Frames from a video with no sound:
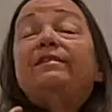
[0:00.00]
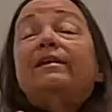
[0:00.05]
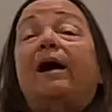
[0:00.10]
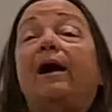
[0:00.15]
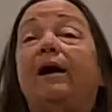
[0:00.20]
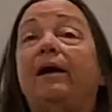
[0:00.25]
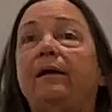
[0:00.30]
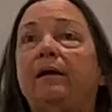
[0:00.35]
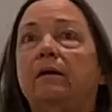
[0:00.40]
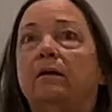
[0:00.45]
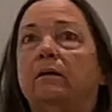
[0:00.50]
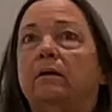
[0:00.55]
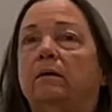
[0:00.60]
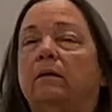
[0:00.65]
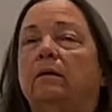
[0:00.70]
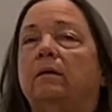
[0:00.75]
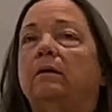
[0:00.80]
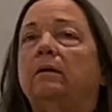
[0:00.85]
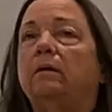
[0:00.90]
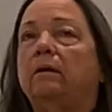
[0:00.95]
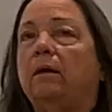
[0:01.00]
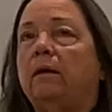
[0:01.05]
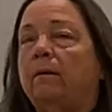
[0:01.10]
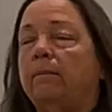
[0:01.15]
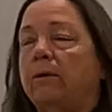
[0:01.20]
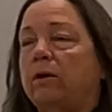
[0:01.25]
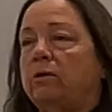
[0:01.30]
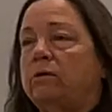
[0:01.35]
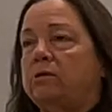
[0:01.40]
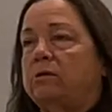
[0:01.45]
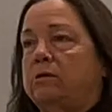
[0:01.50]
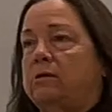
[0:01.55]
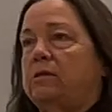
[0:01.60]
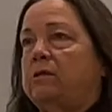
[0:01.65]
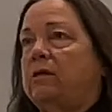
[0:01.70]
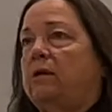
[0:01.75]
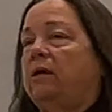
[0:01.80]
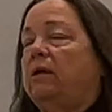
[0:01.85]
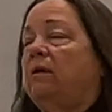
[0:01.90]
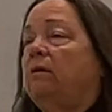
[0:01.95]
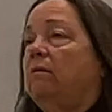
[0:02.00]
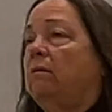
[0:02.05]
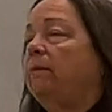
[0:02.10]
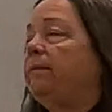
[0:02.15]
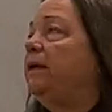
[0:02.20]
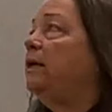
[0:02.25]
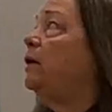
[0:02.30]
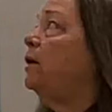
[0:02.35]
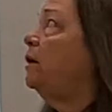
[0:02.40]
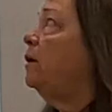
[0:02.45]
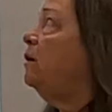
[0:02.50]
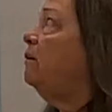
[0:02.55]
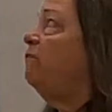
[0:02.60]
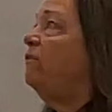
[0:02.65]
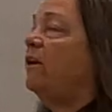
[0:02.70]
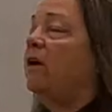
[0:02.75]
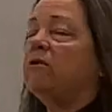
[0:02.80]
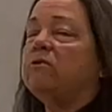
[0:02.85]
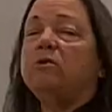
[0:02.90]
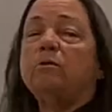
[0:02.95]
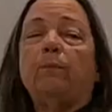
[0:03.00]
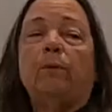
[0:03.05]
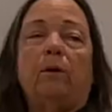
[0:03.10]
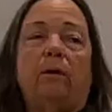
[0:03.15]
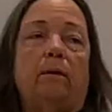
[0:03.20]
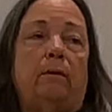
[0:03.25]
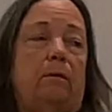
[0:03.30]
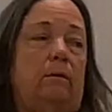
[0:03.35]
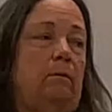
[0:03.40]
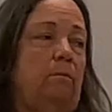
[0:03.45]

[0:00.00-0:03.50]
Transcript: dire emergency, I mean, kidney failure is pretty